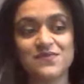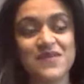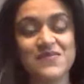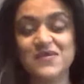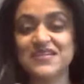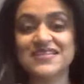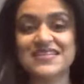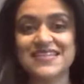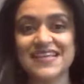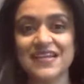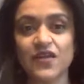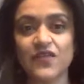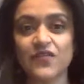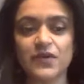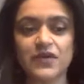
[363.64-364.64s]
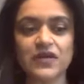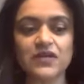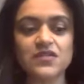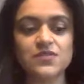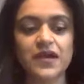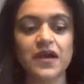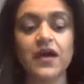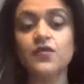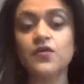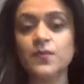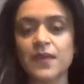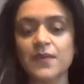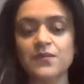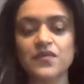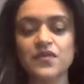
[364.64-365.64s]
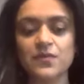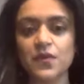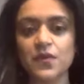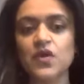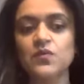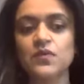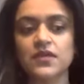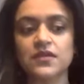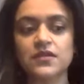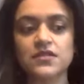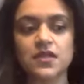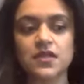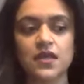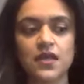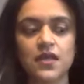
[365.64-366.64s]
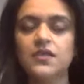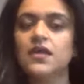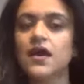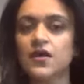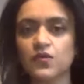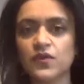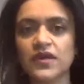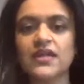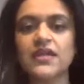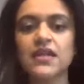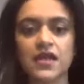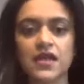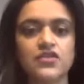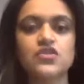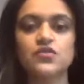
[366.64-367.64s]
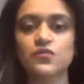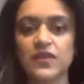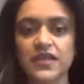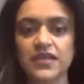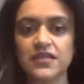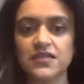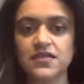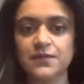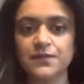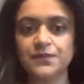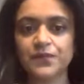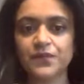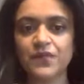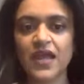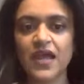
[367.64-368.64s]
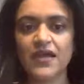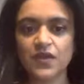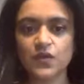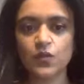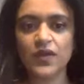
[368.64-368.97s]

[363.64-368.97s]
maybe it's because I love books, but I remember the moment that I really learned to read. And it